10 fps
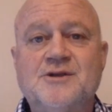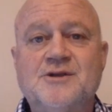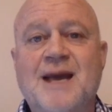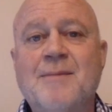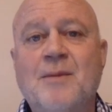to
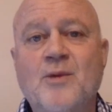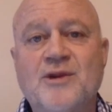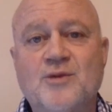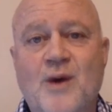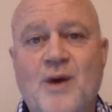come up
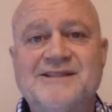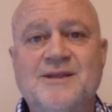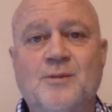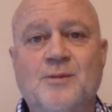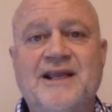with
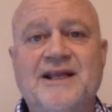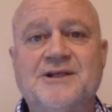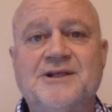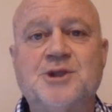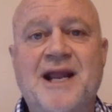ways that we can
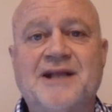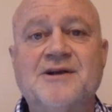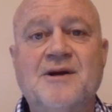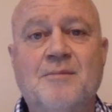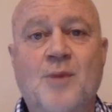attract
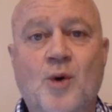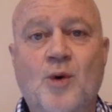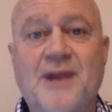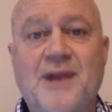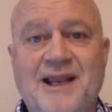
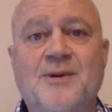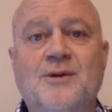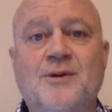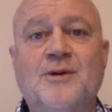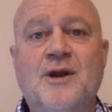more
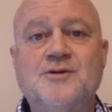people